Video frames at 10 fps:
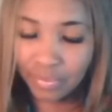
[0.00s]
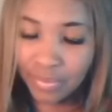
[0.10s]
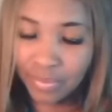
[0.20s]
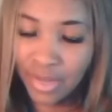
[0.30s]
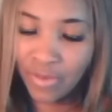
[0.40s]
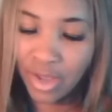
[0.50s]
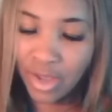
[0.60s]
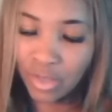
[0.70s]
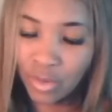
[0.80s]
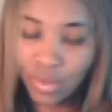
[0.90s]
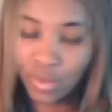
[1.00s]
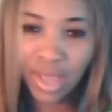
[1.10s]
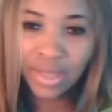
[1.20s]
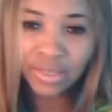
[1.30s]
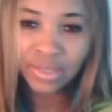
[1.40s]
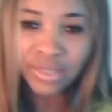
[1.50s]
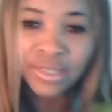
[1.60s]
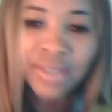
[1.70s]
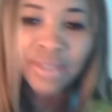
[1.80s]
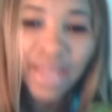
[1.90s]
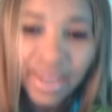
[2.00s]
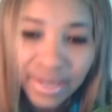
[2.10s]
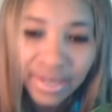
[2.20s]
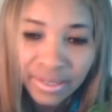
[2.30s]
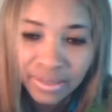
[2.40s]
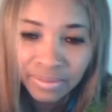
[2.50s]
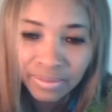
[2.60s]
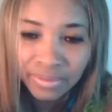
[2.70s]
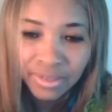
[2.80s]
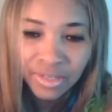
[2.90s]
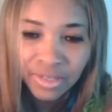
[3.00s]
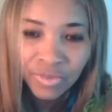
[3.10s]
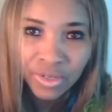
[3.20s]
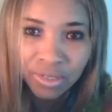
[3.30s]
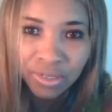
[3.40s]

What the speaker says: If you guys wonder what kind this is an Andis. Let's see if you could see